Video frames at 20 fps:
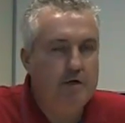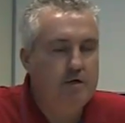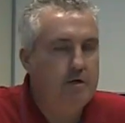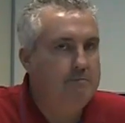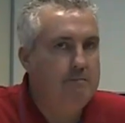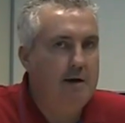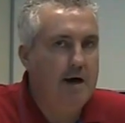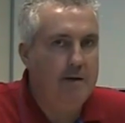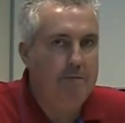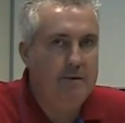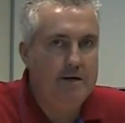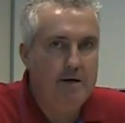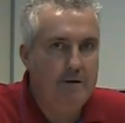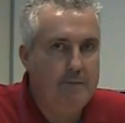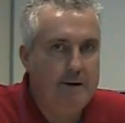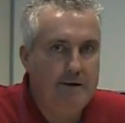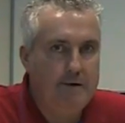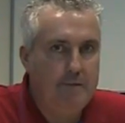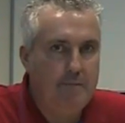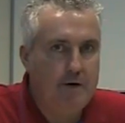in my opinion,
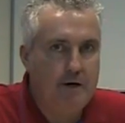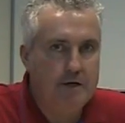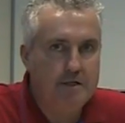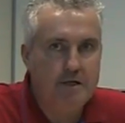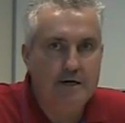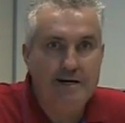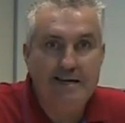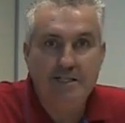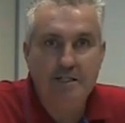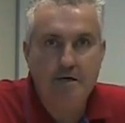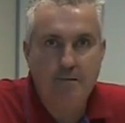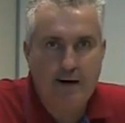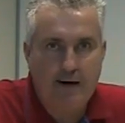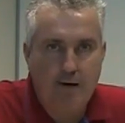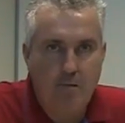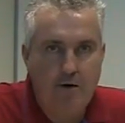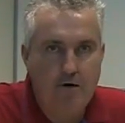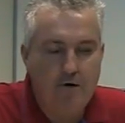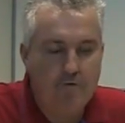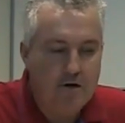around a price that
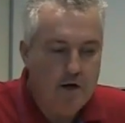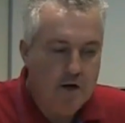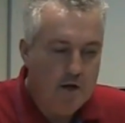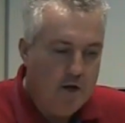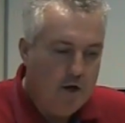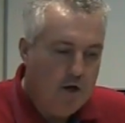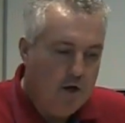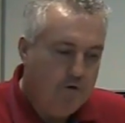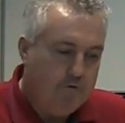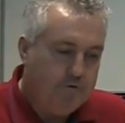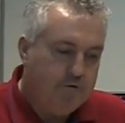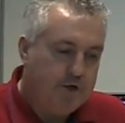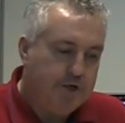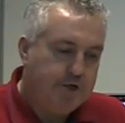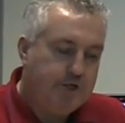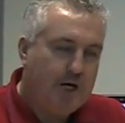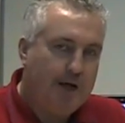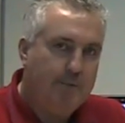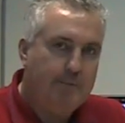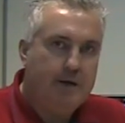Easterbrack went off for the
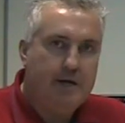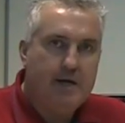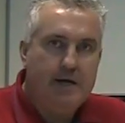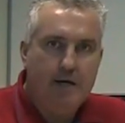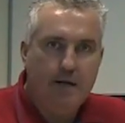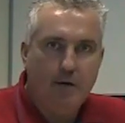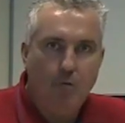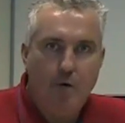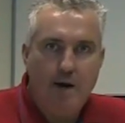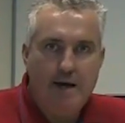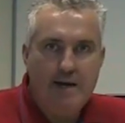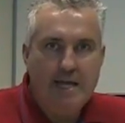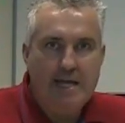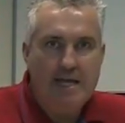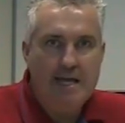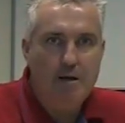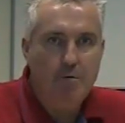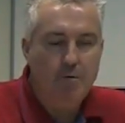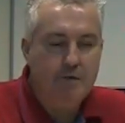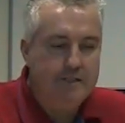Champion Hurdle when
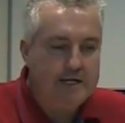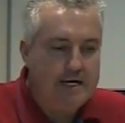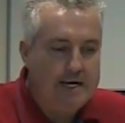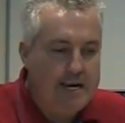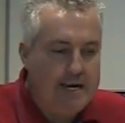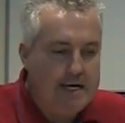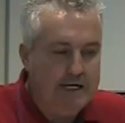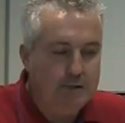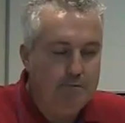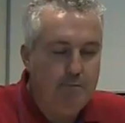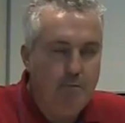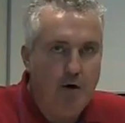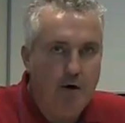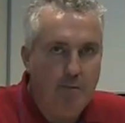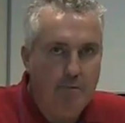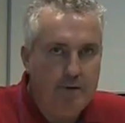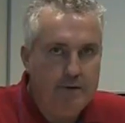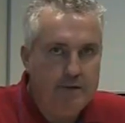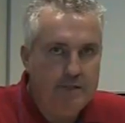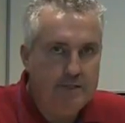he was in his
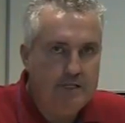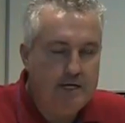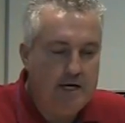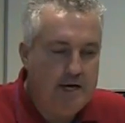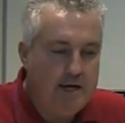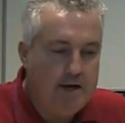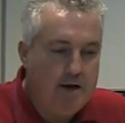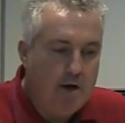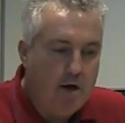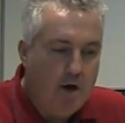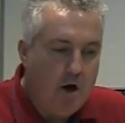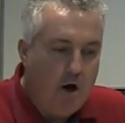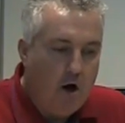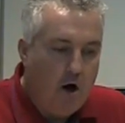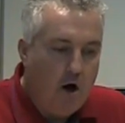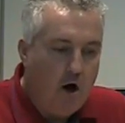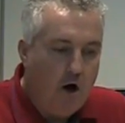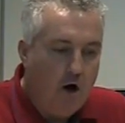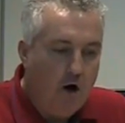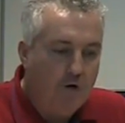pomp at the turn
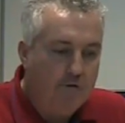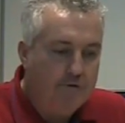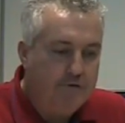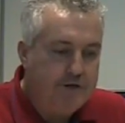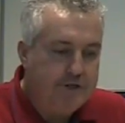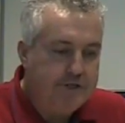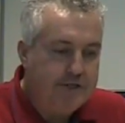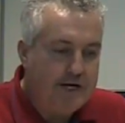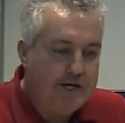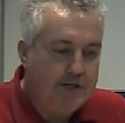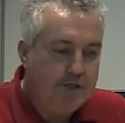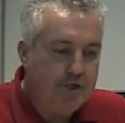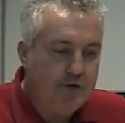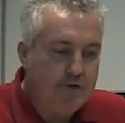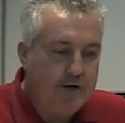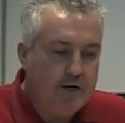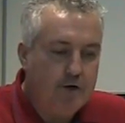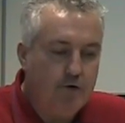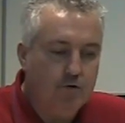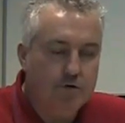of the
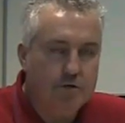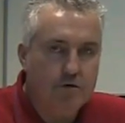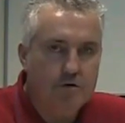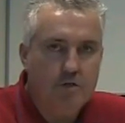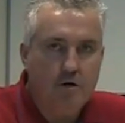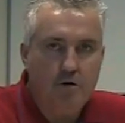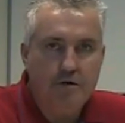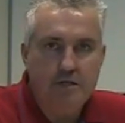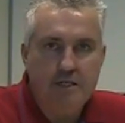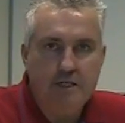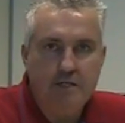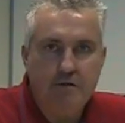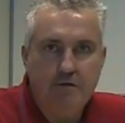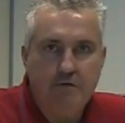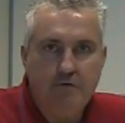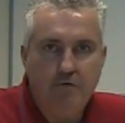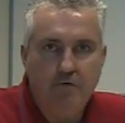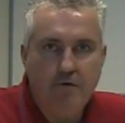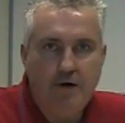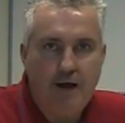century. Corso Star
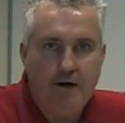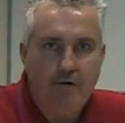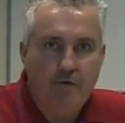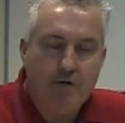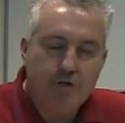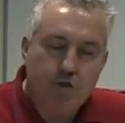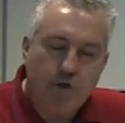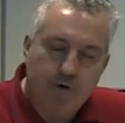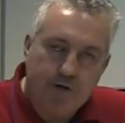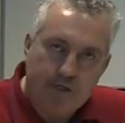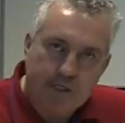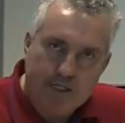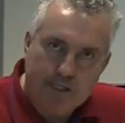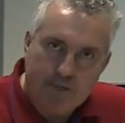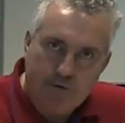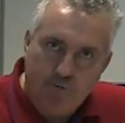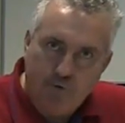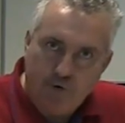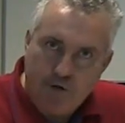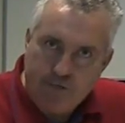6-4 now,
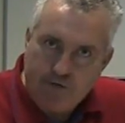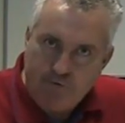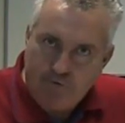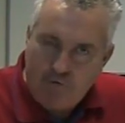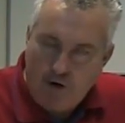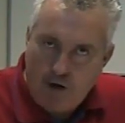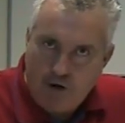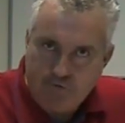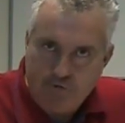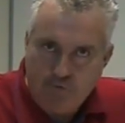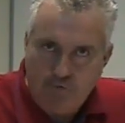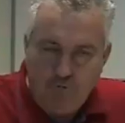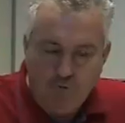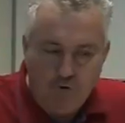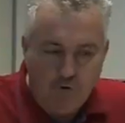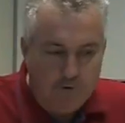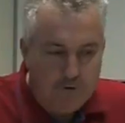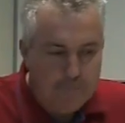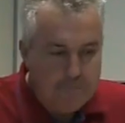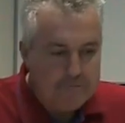6-1 into
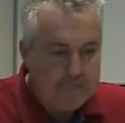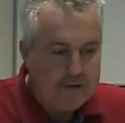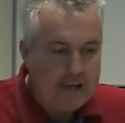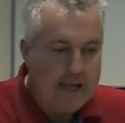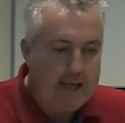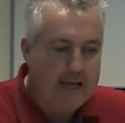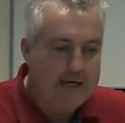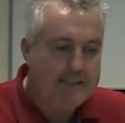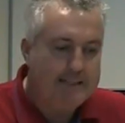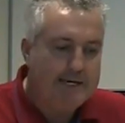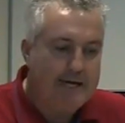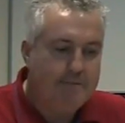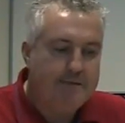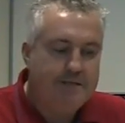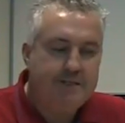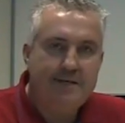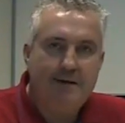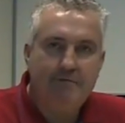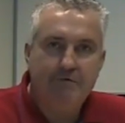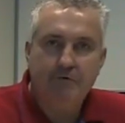5-4. Denman
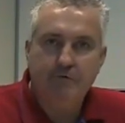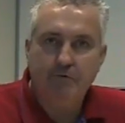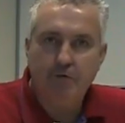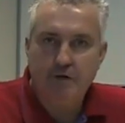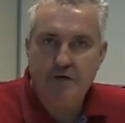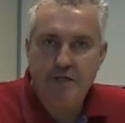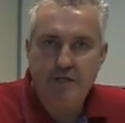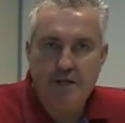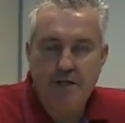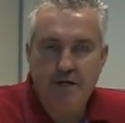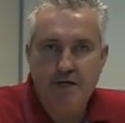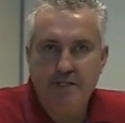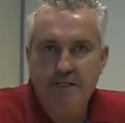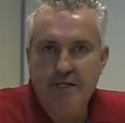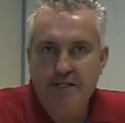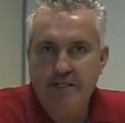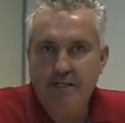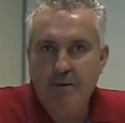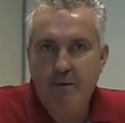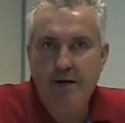7-4 into
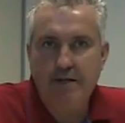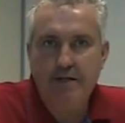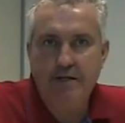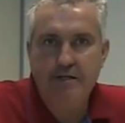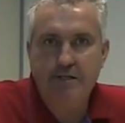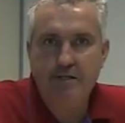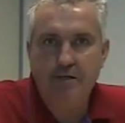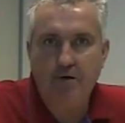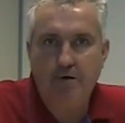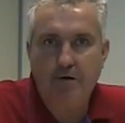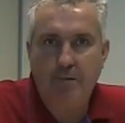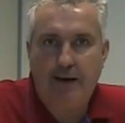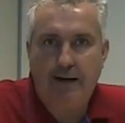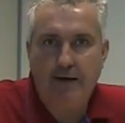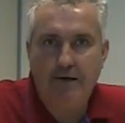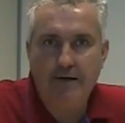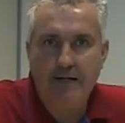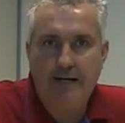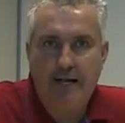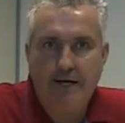13-8. This is on the
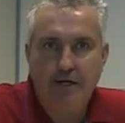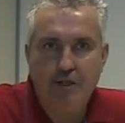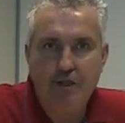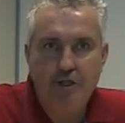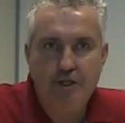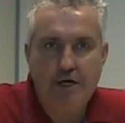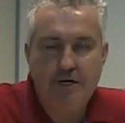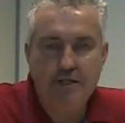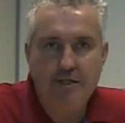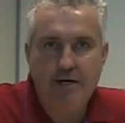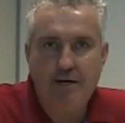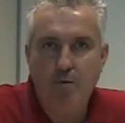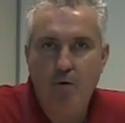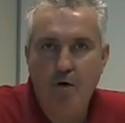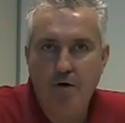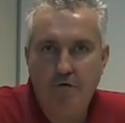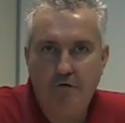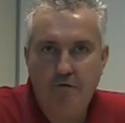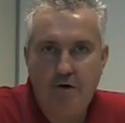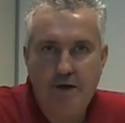back of the Lexus yesterday.
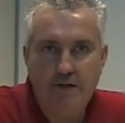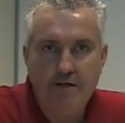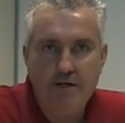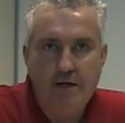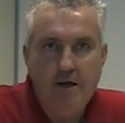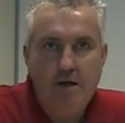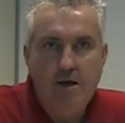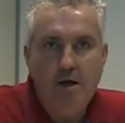What a friend